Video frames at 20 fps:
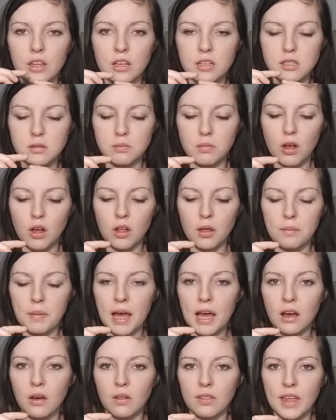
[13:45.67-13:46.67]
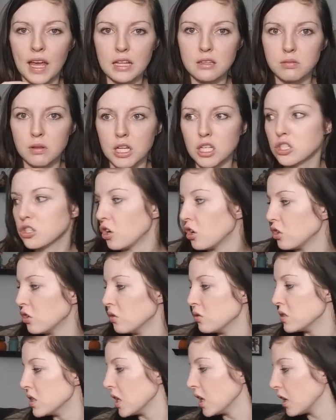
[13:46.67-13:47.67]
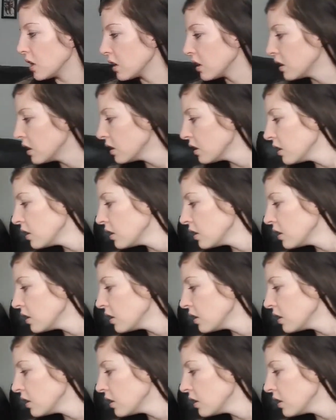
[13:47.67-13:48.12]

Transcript: a small amount, that's when I started using